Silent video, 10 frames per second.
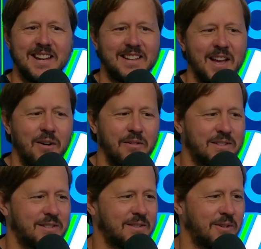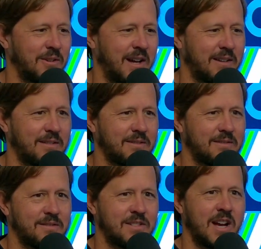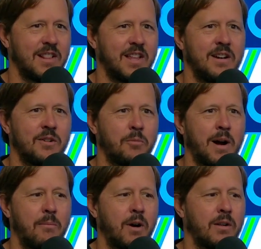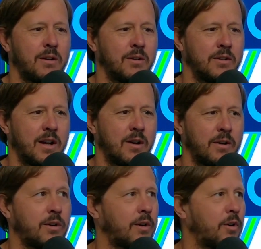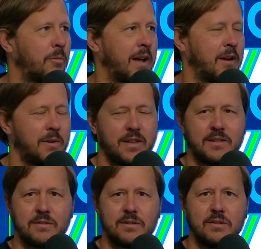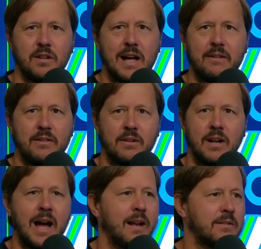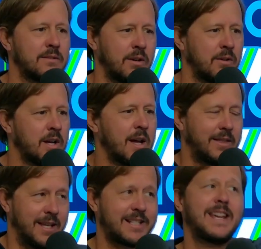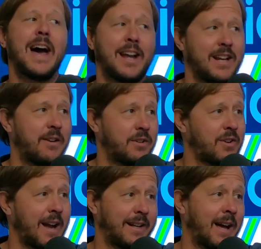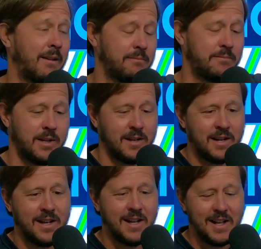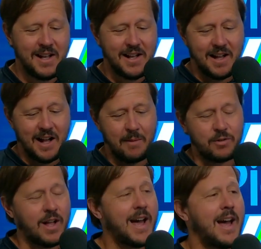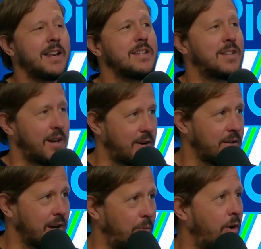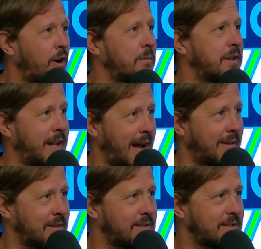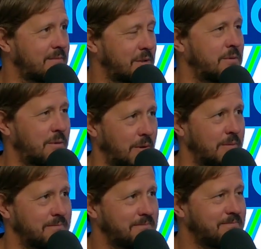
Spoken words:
like Elvis or like John Lennon or Bob Marley or Kurt Cobain. Everybody thinks they're still alive and they're not. So this guy can never track down. But I'm glad he's here, and welcome to Dallas, Mr. Jordan.